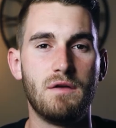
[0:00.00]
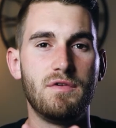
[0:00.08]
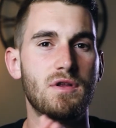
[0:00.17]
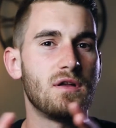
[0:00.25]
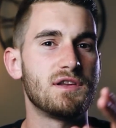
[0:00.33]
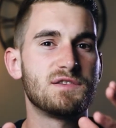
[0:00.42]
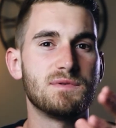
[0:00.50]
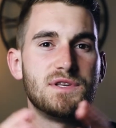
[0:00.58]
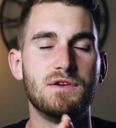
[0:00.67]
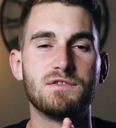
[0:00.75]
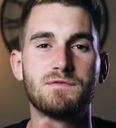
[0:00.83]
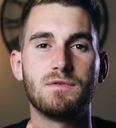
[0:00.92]
If you thought this was
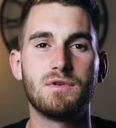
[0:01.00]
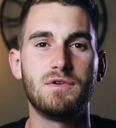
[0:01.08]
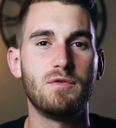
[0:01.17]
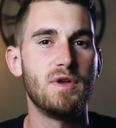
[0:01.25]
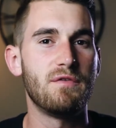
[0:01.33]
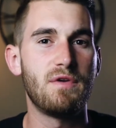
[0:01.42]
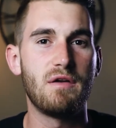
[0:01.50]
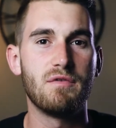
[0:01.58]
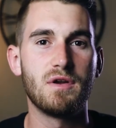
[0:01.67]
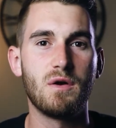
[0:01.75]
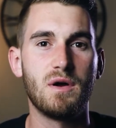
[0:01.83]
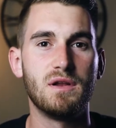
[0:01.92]
useful, do me a favor
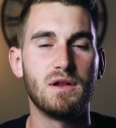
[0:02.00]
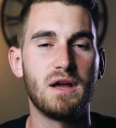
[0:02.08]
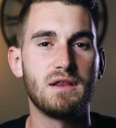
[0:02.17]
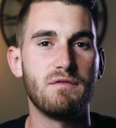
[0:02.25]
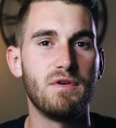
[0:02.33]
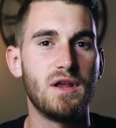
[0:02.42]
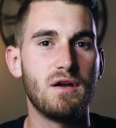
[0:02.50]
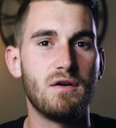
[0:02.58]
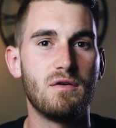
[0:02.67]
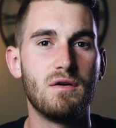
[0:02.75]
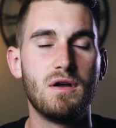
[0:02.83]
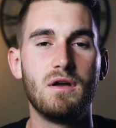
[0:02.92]
and go ahead and like the
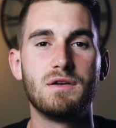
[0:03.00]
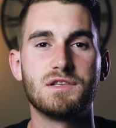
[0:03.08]
video,